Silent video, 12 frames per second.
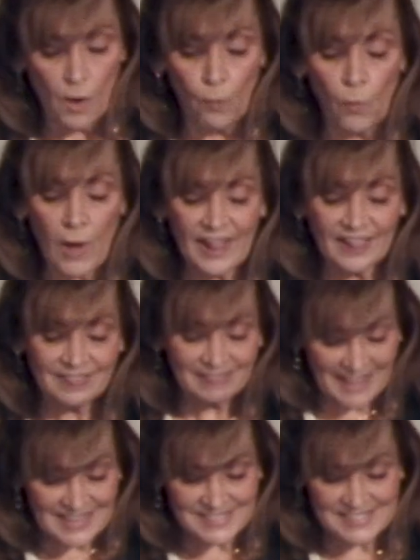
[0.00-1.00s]
What
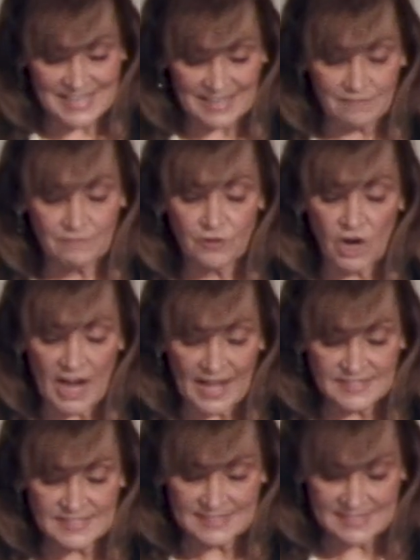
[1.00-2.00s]
lesson for
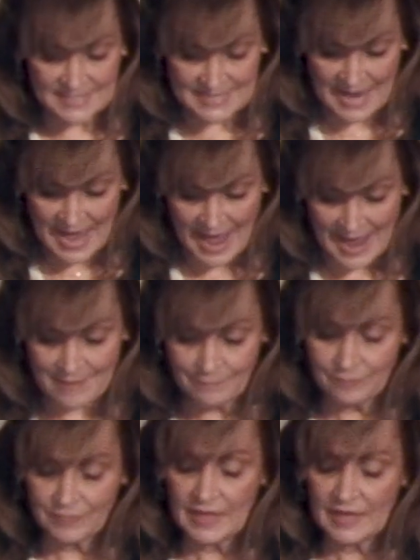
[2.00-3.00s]
us today
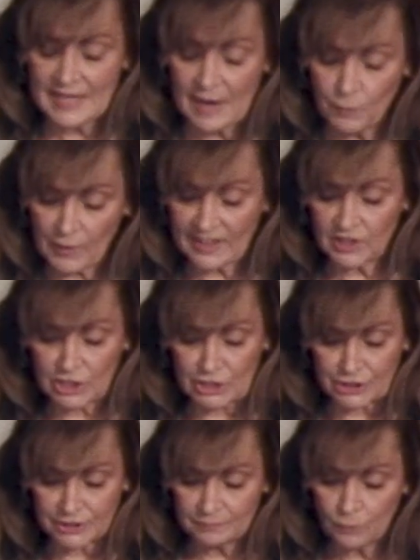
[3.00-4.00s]
can we
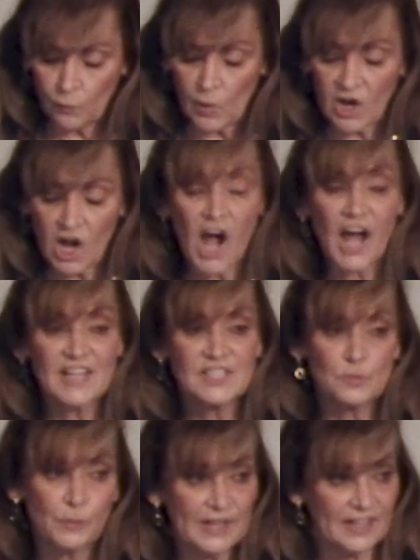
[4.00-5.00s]
learn? Well,
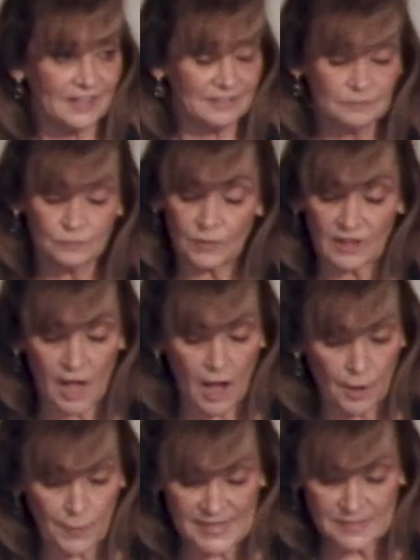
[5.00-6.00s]
God's will will
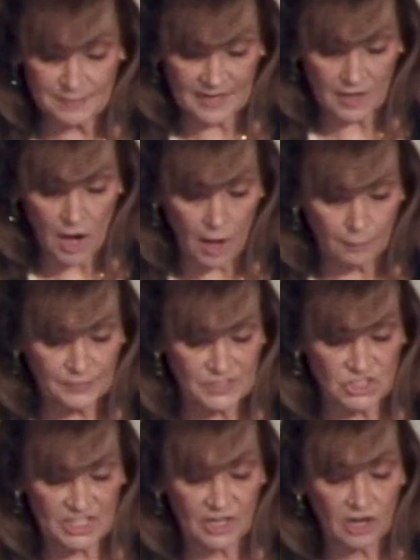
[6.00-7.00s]
always be
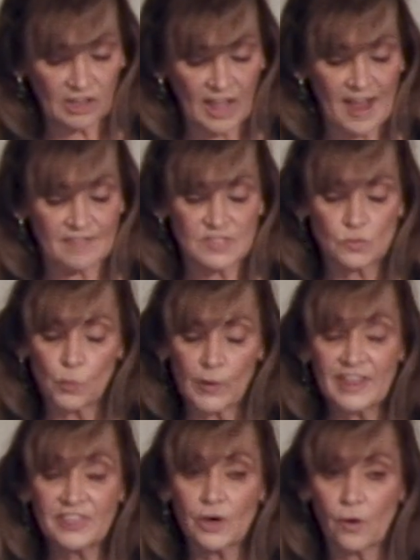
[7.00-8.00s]
accomplished in our lives
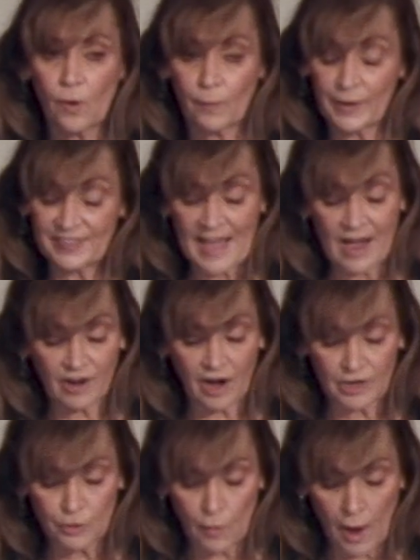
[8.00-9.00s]
with or without our
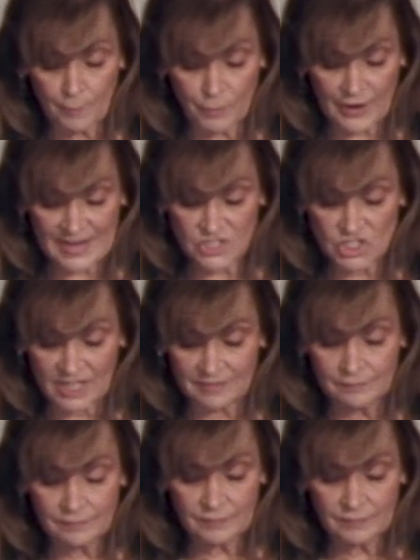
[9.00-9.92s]
cooperation.